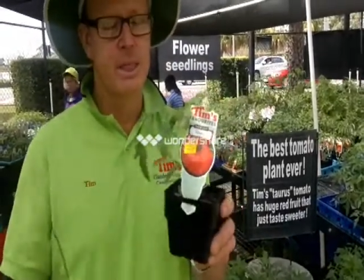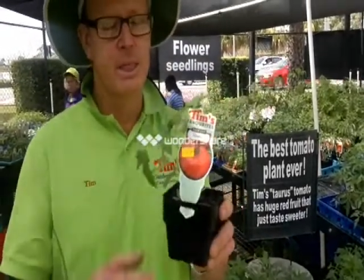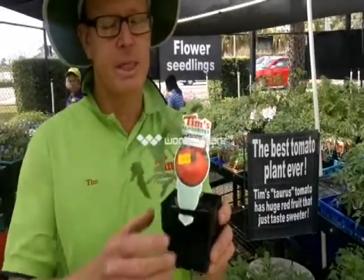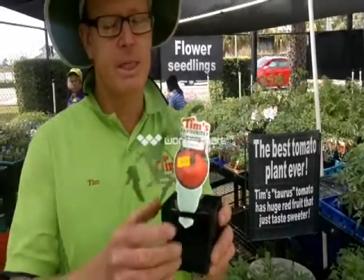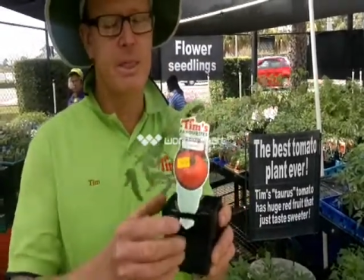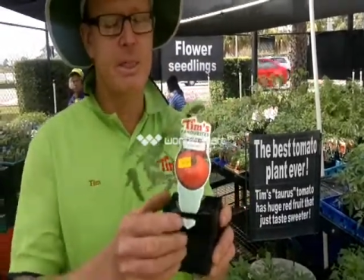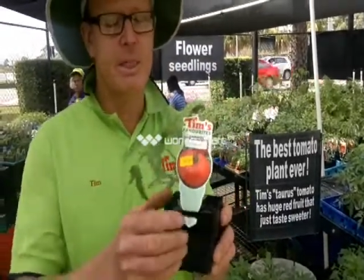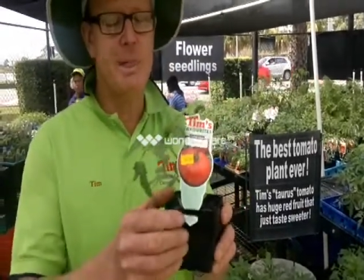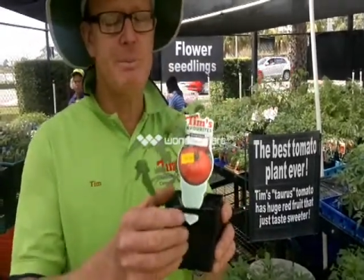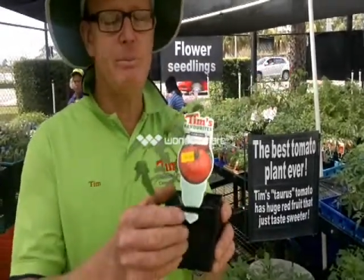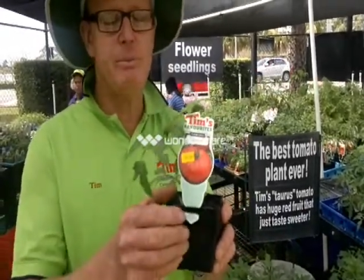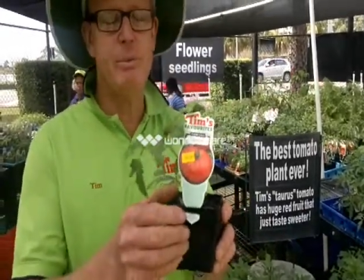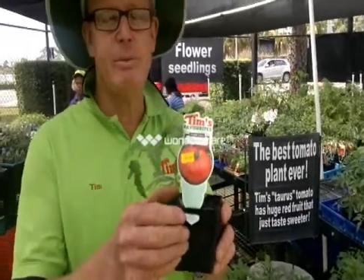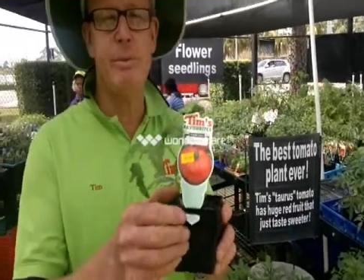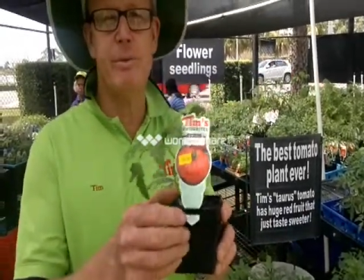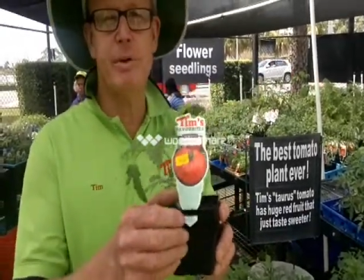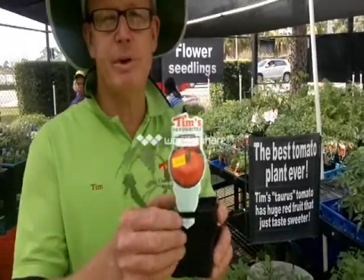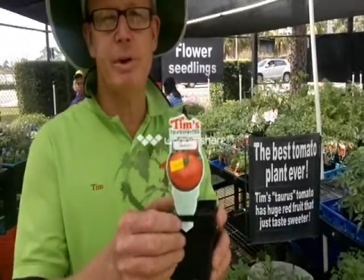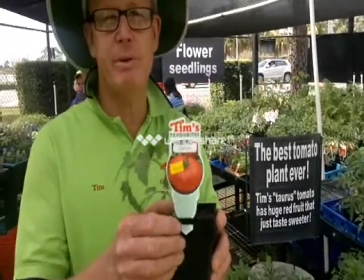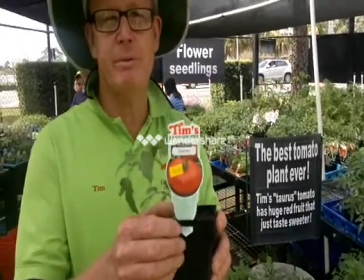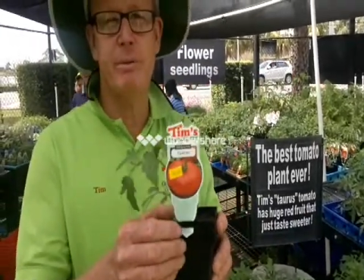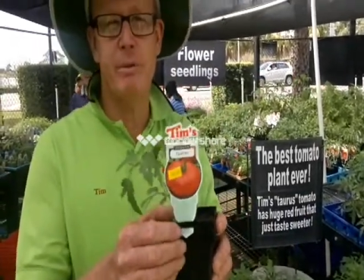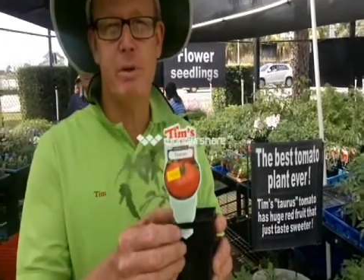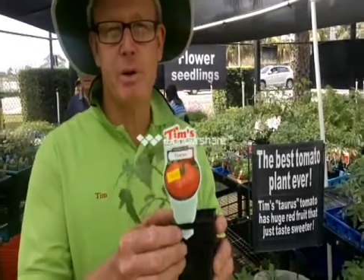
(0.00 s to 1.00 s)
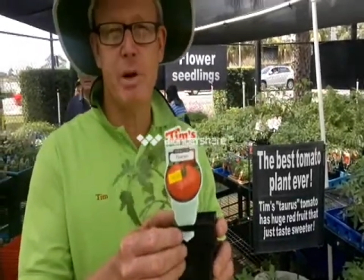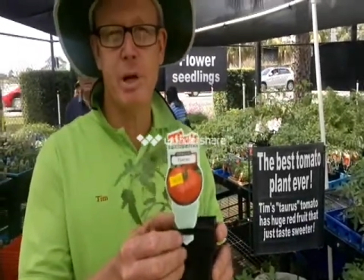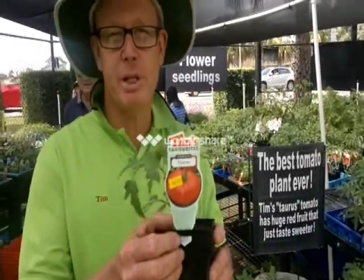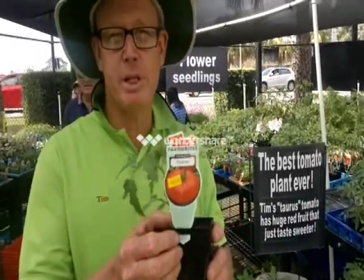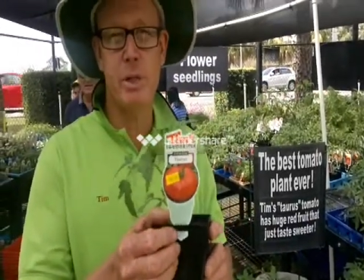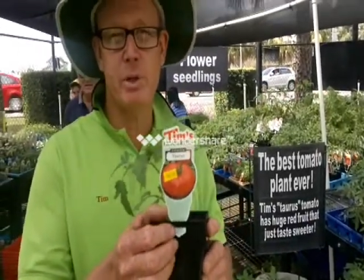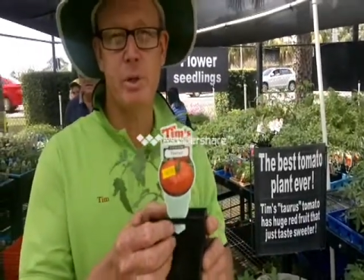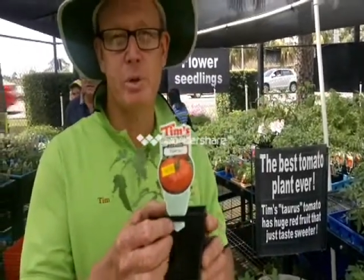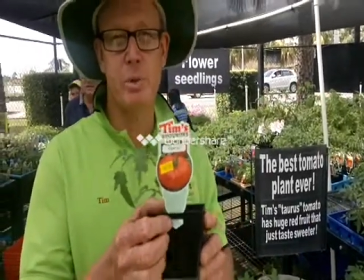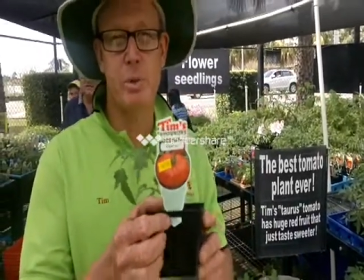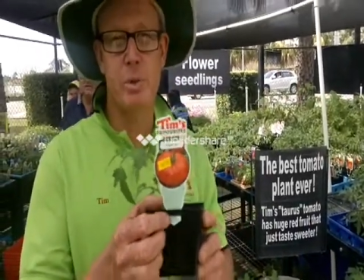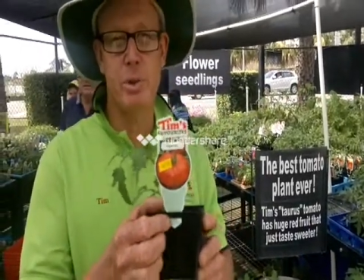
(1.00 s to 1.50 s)
At Tim's, we've got a variety
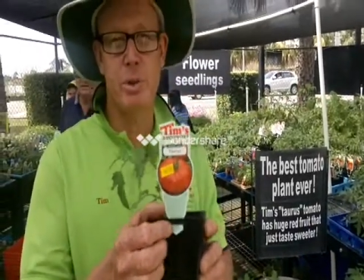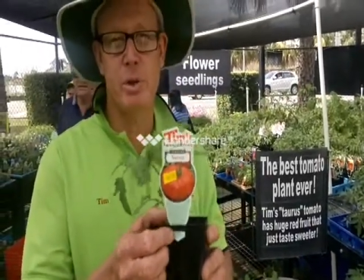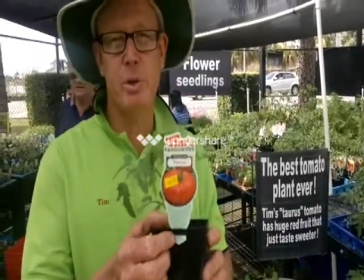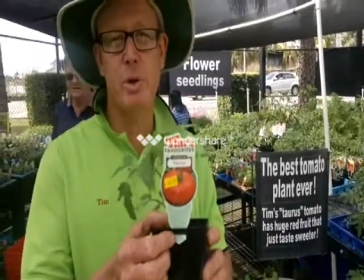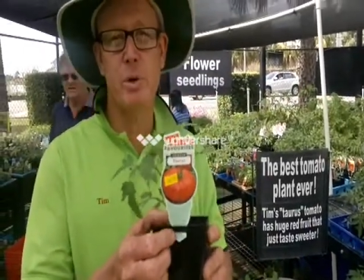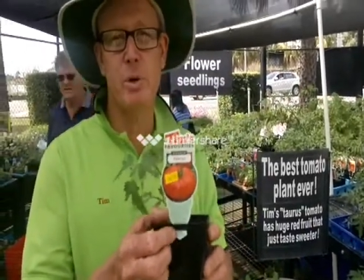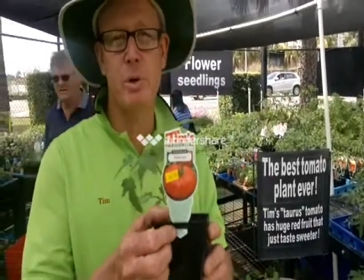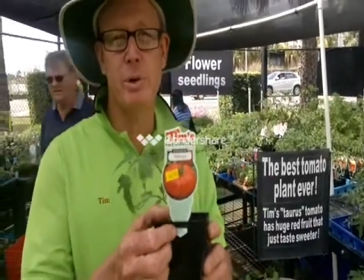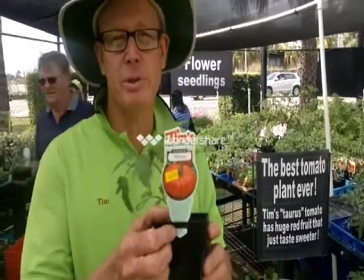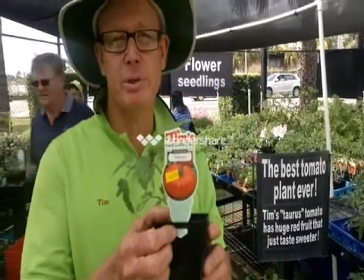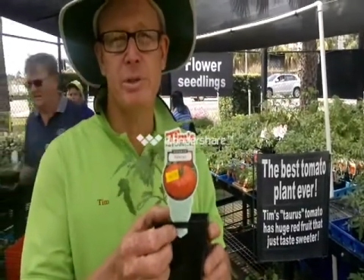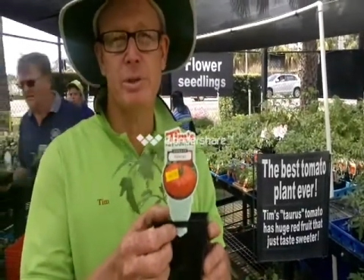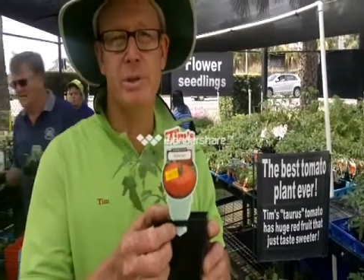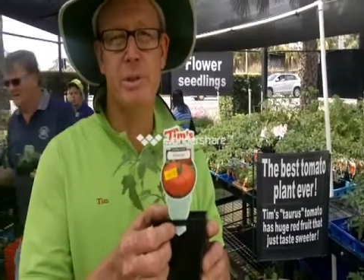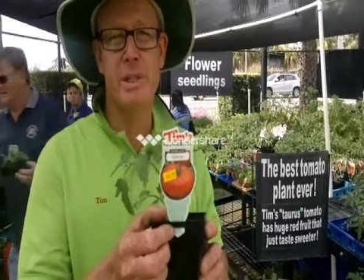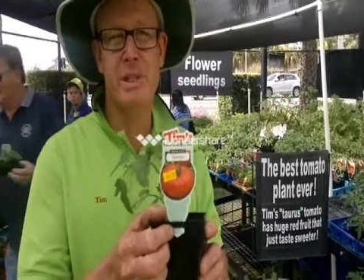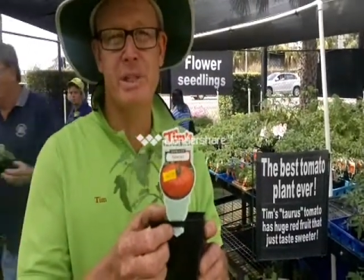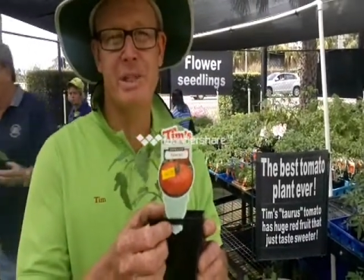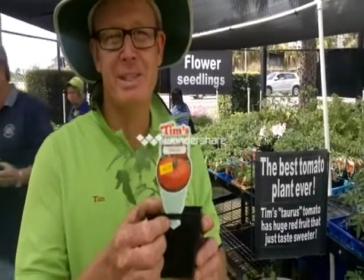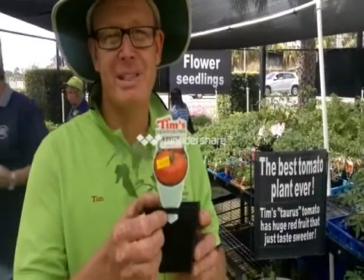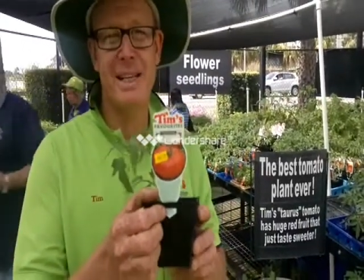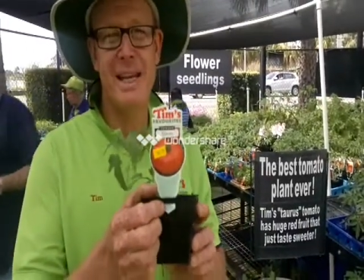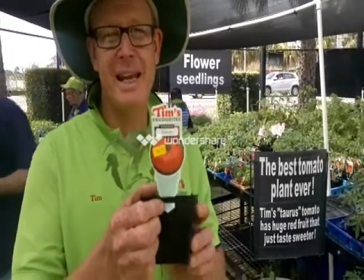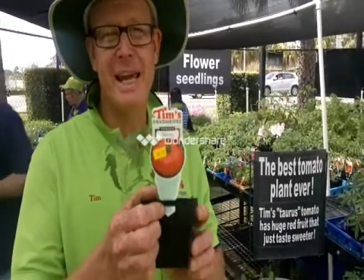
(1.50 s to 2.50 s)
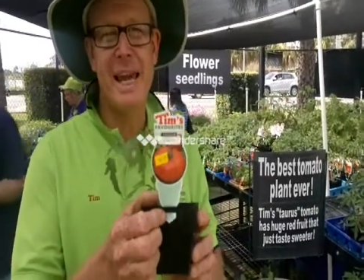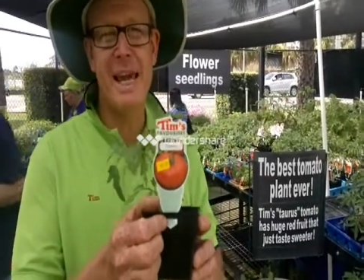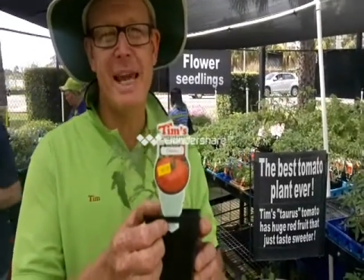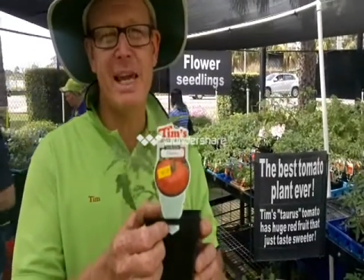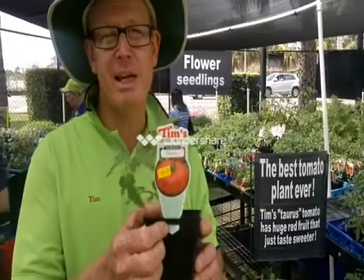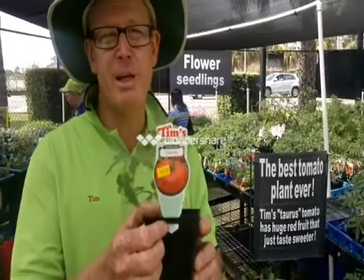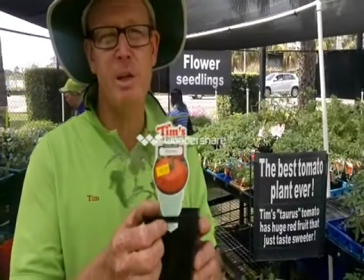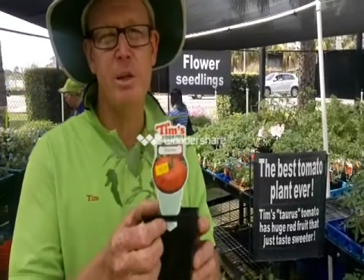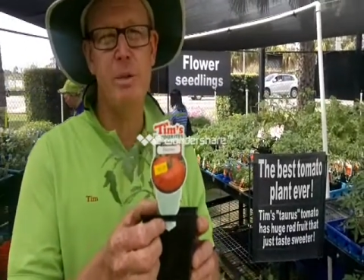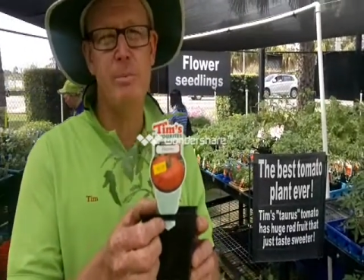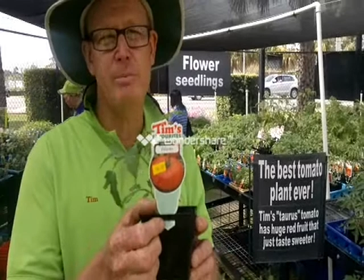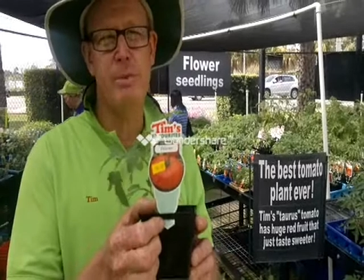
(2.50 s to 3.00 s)
called Taurus. This is an
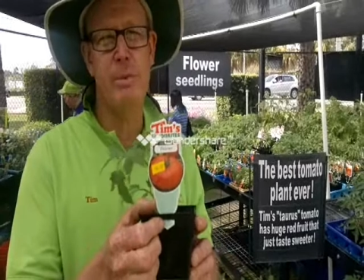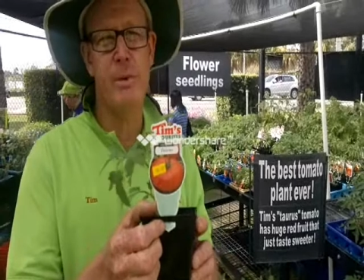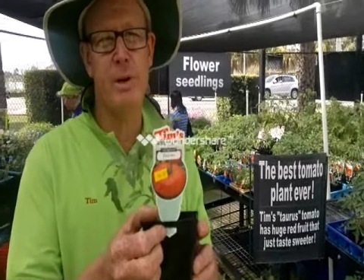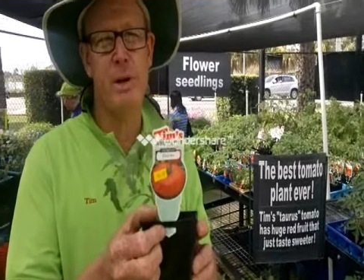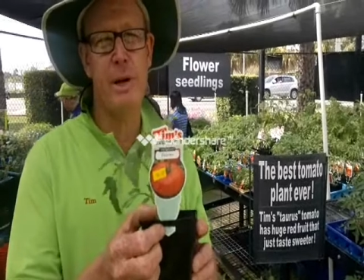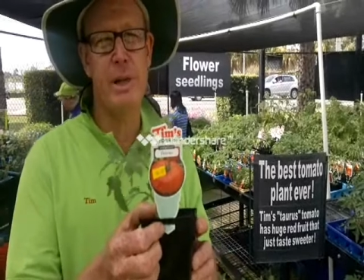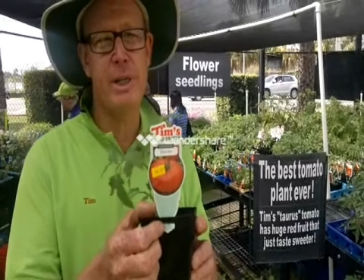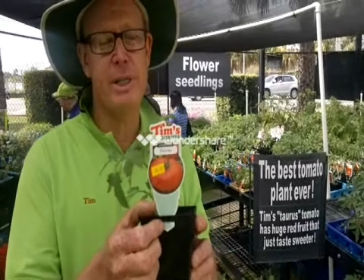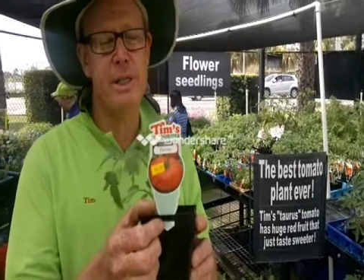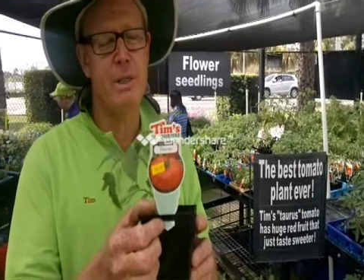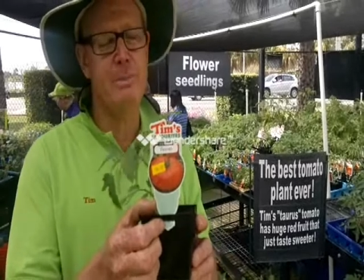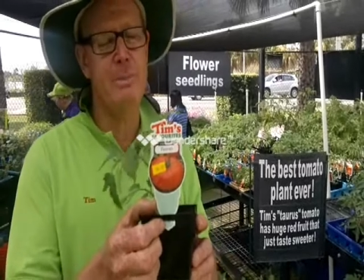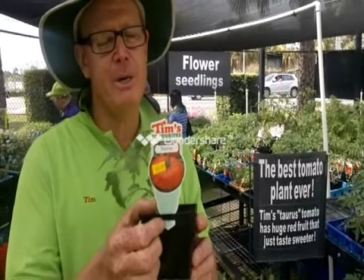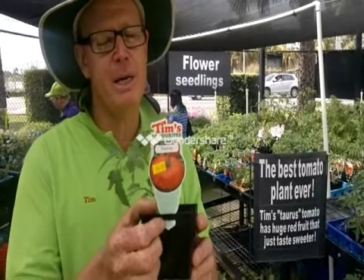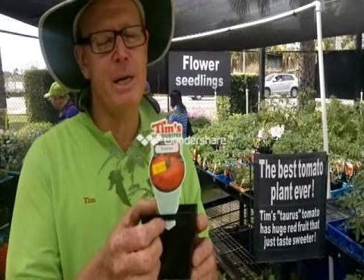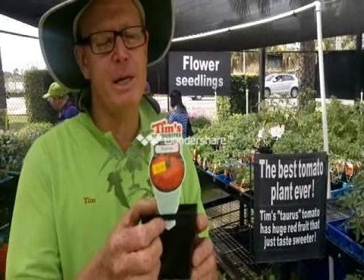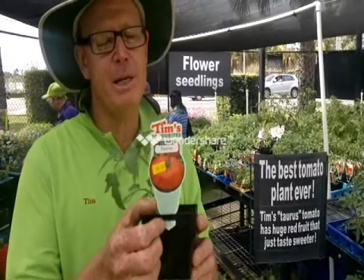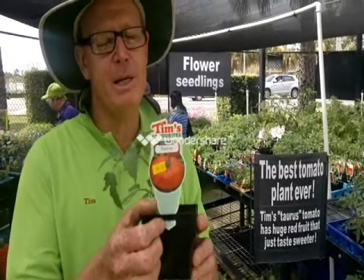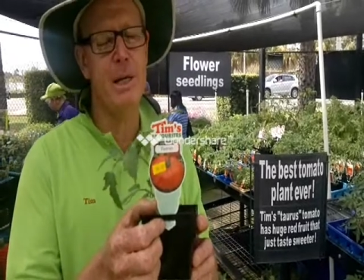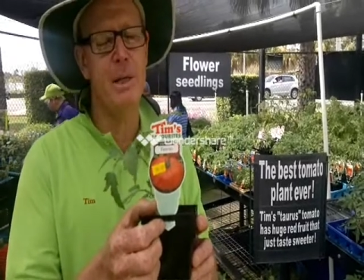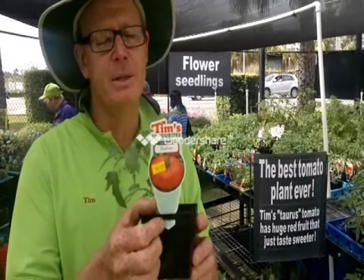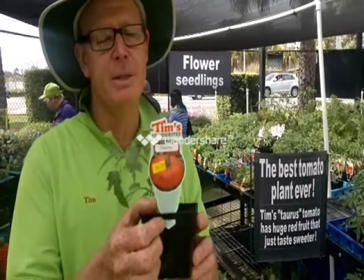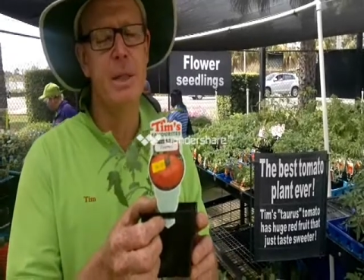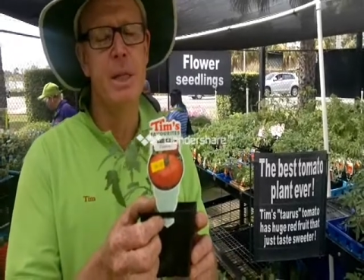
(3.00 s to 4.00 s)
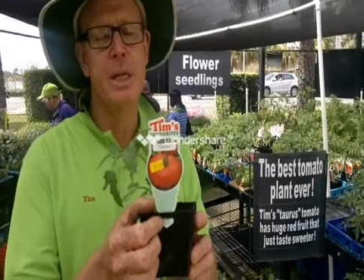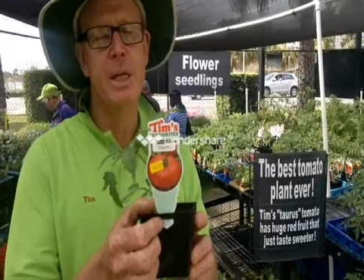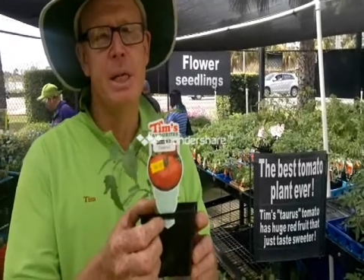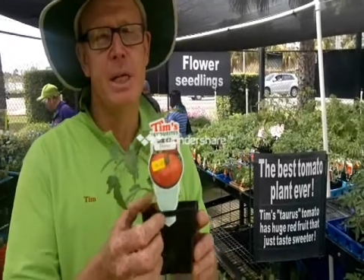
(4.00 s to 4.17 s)
heirloom variety tomato.